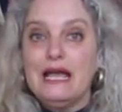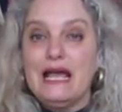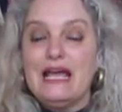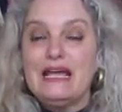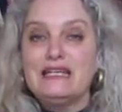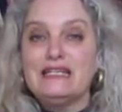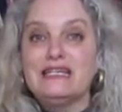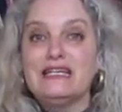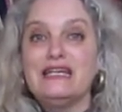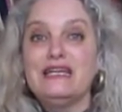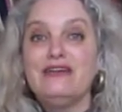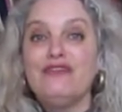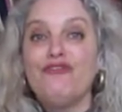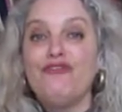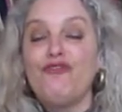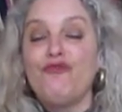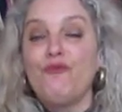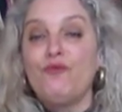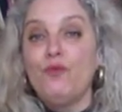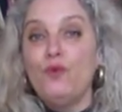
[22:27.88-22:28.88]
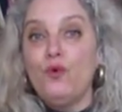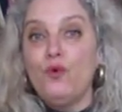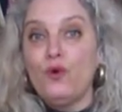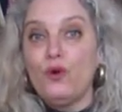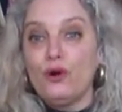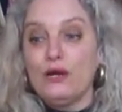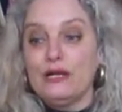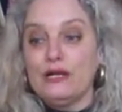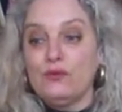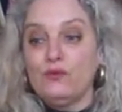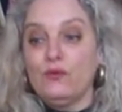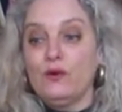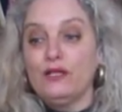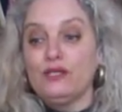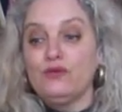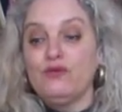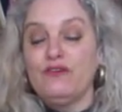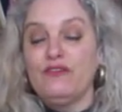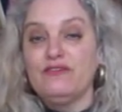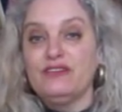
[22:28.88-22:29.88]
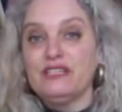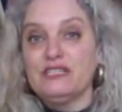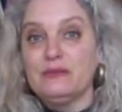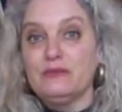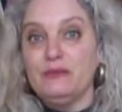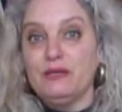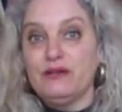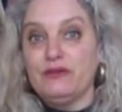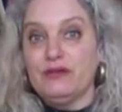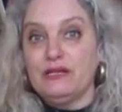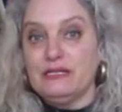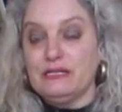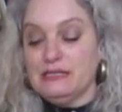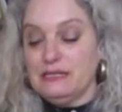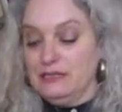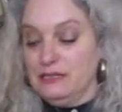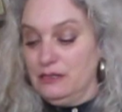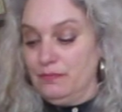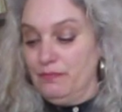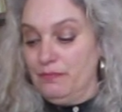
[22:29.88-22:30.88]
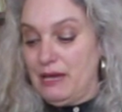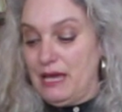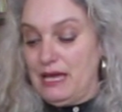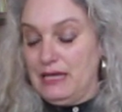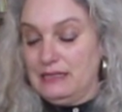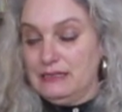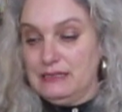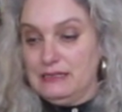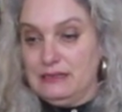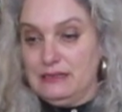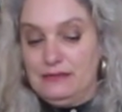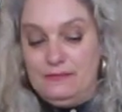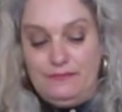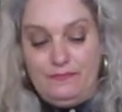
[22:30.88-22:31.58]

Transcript: and give more than what you have experienced in the past.